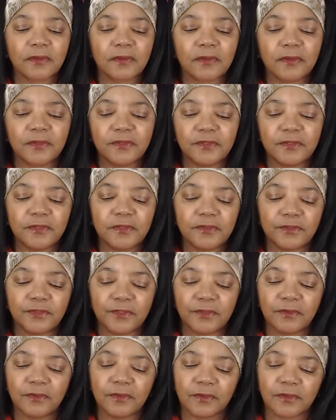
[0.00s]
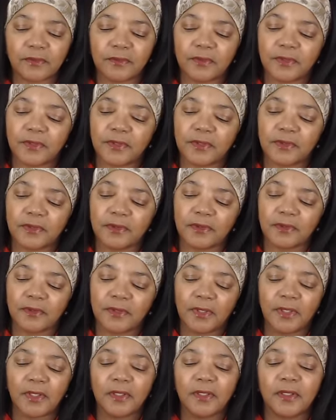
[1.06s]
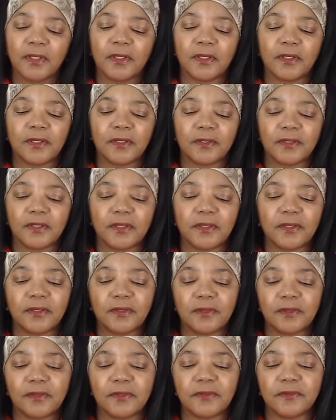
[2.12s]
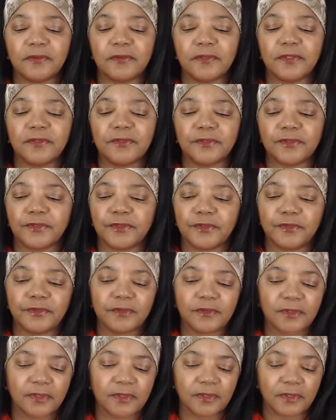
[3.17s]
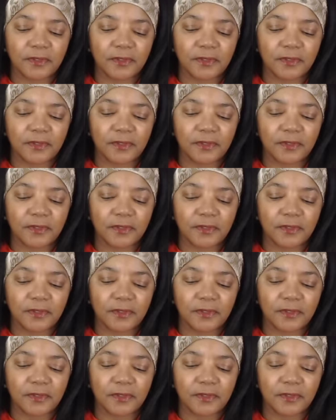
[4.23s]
is this two or one oh yeah these are two stuck.